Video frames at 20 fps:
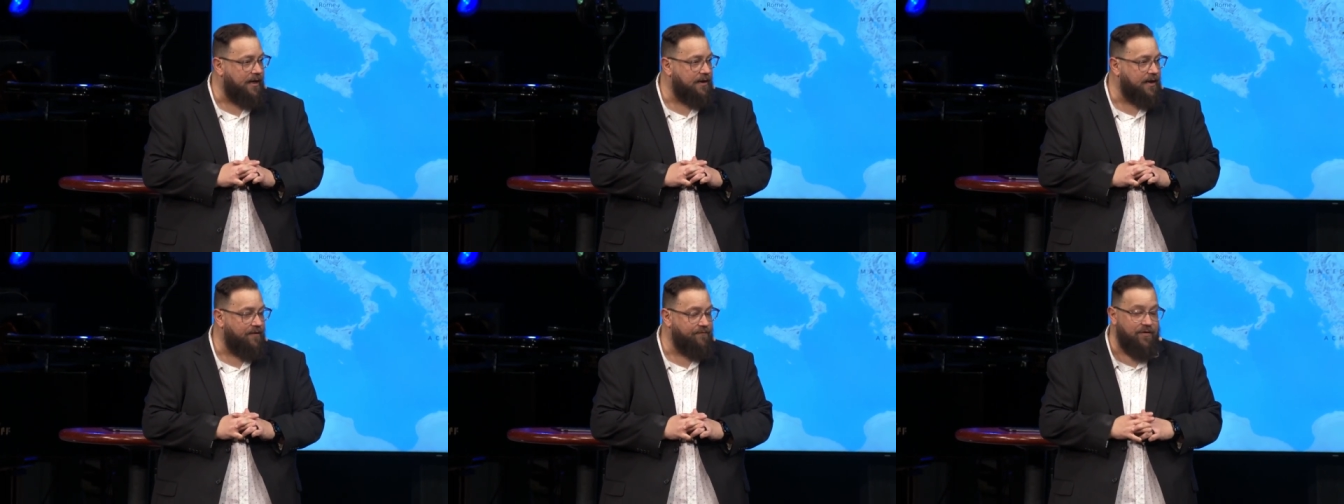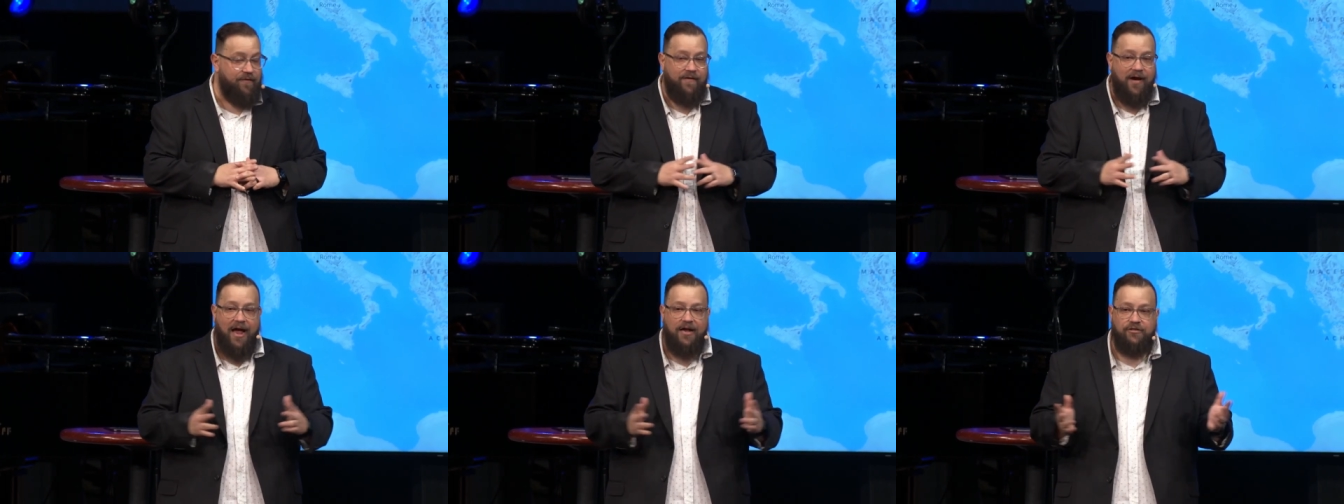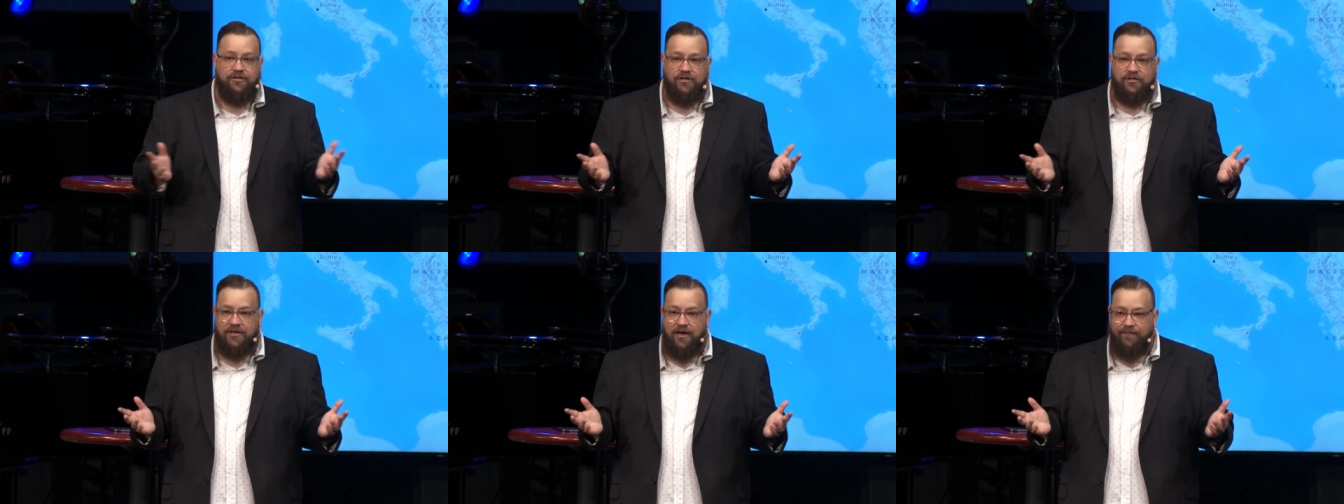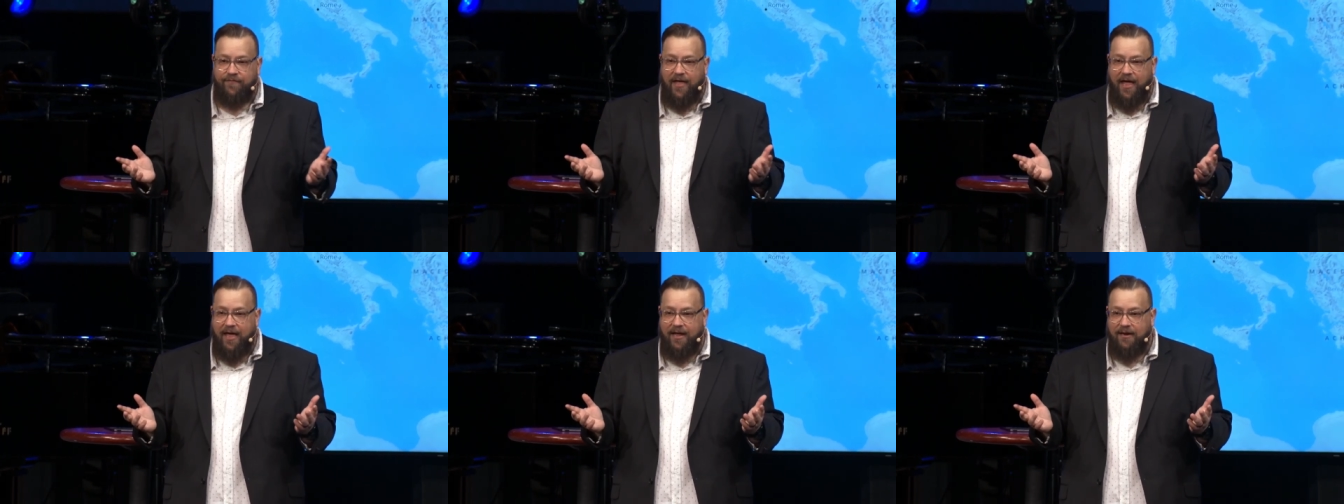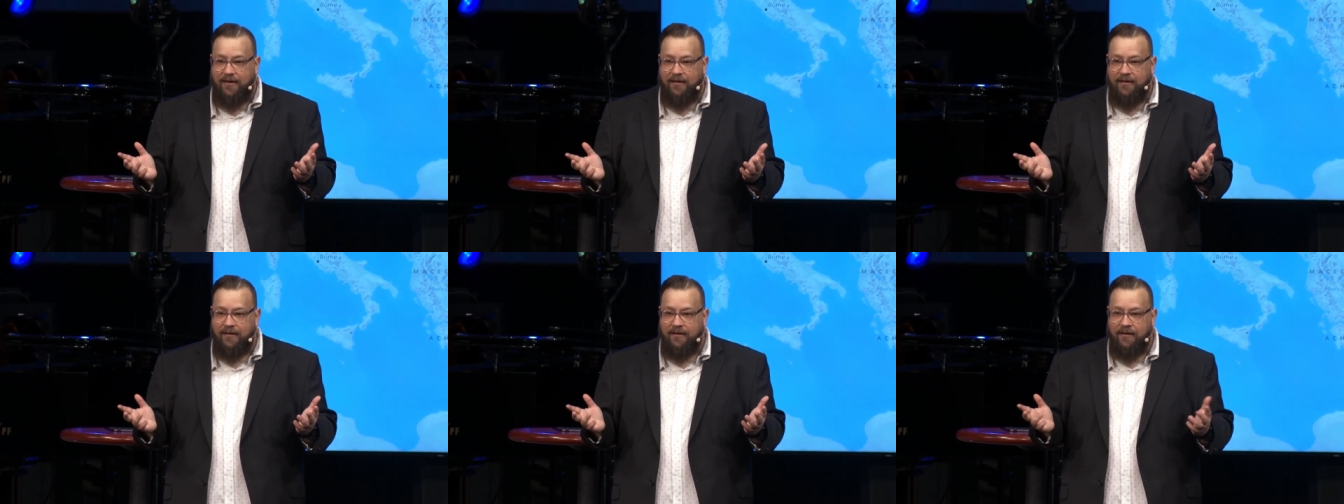Have you ever asked yourself that?
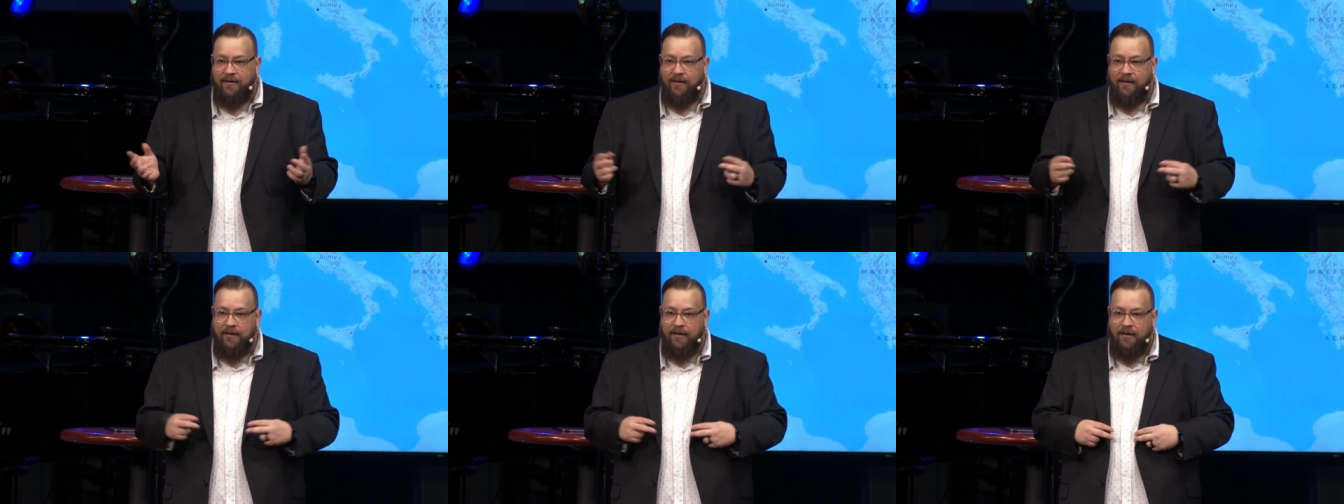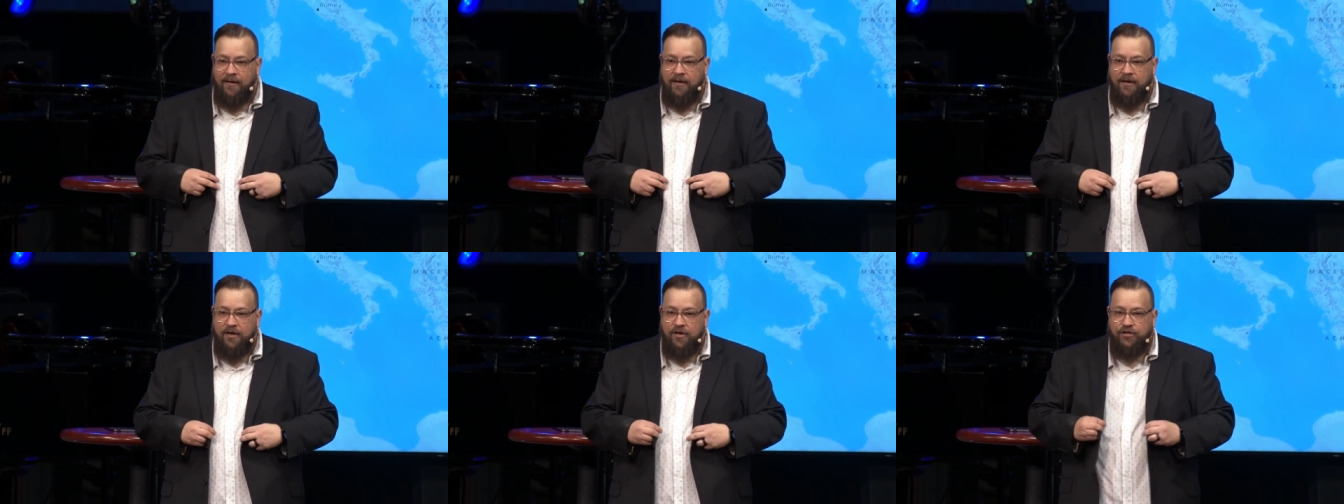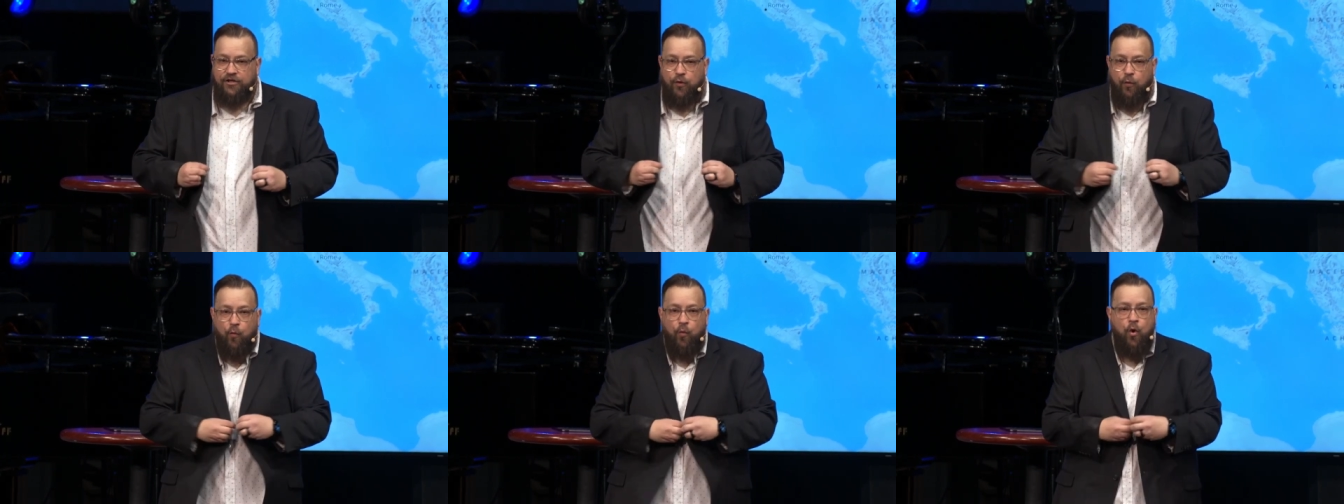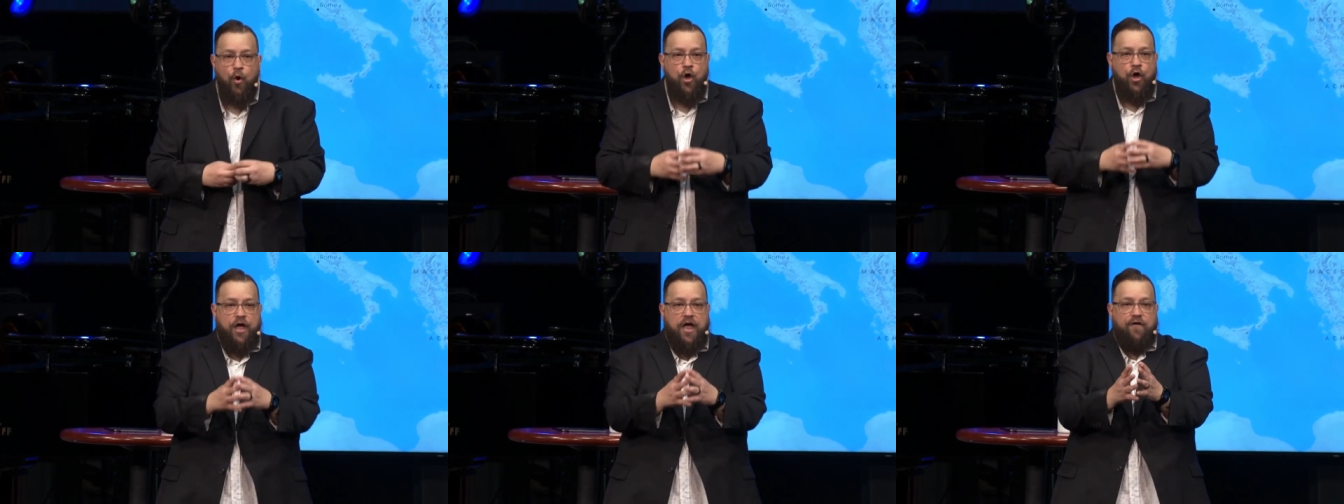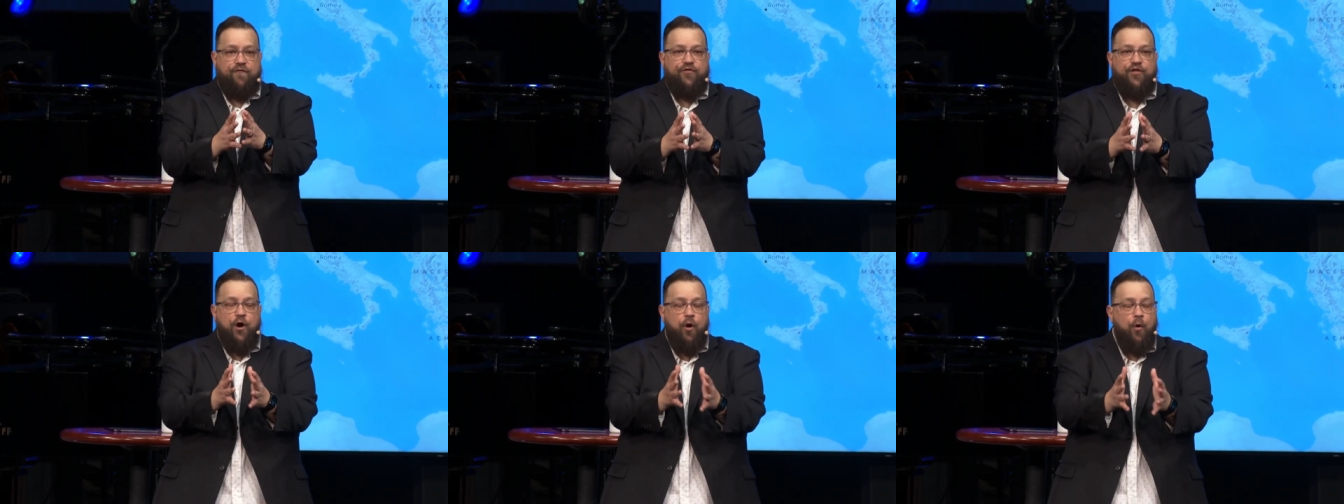So, if there